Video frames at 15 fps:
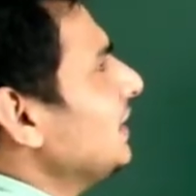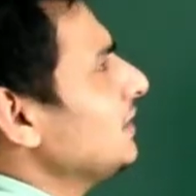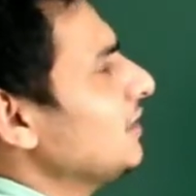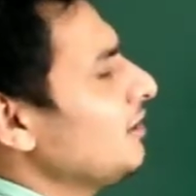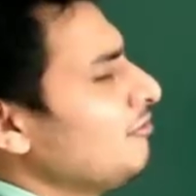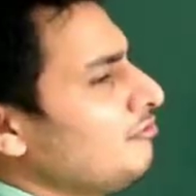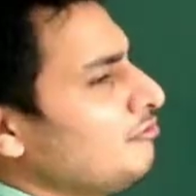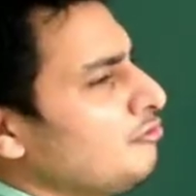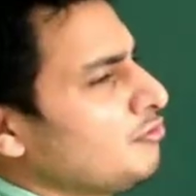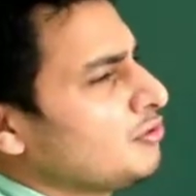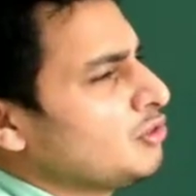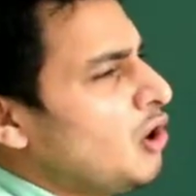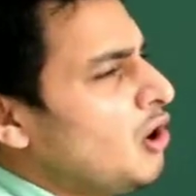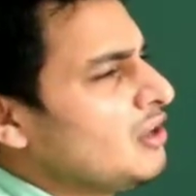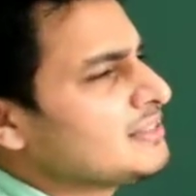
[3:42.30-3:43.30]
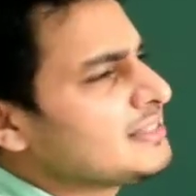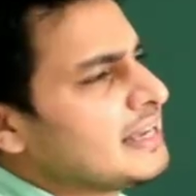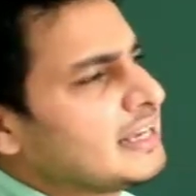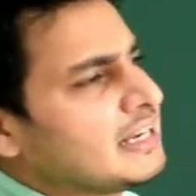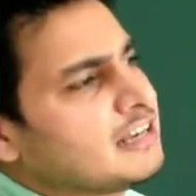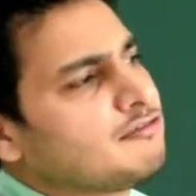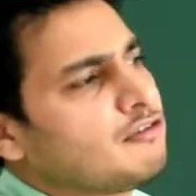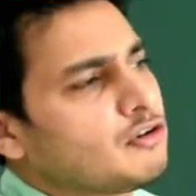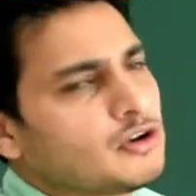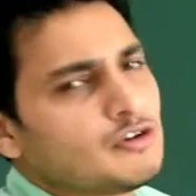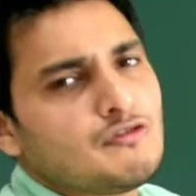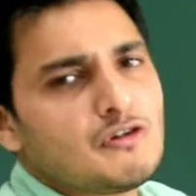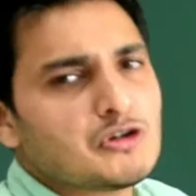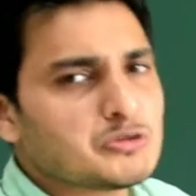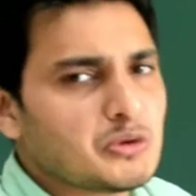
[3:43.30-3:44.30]
the non-cyclic
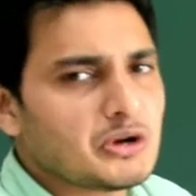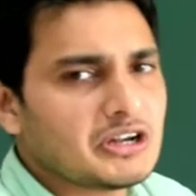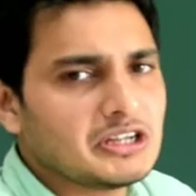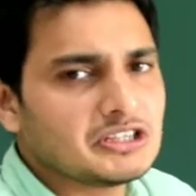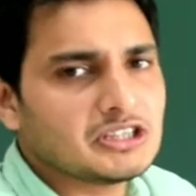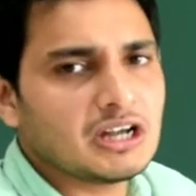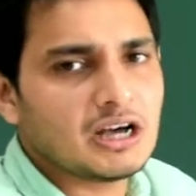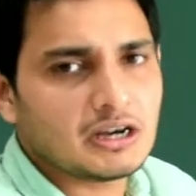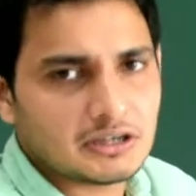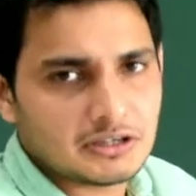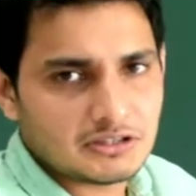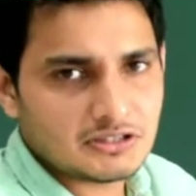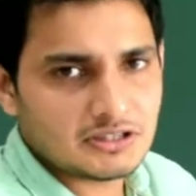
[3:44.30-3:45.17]
photophosphorylation occurs.